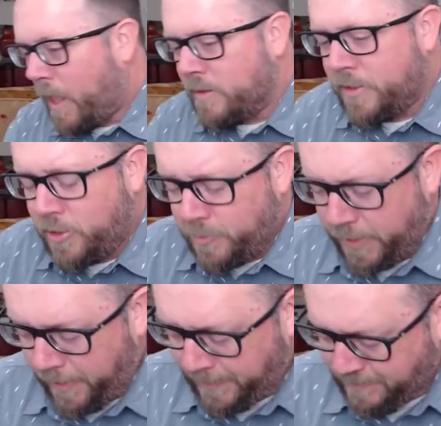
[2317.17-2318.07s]
Excuse me,
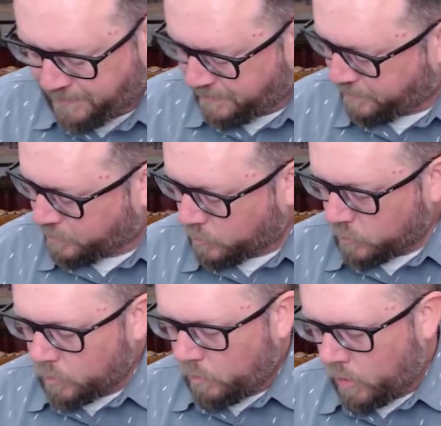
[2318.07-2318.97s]
y'all.
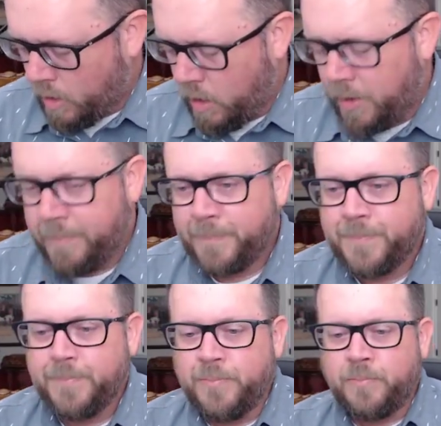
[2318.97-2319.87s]
Um,
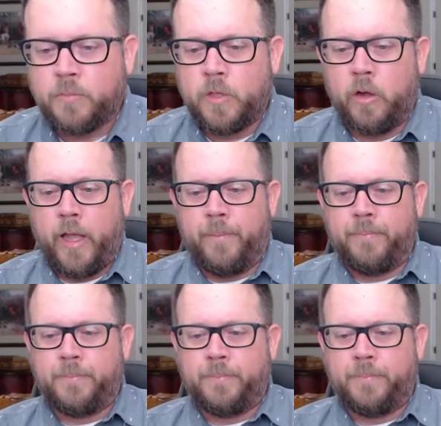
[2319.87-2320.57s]
okay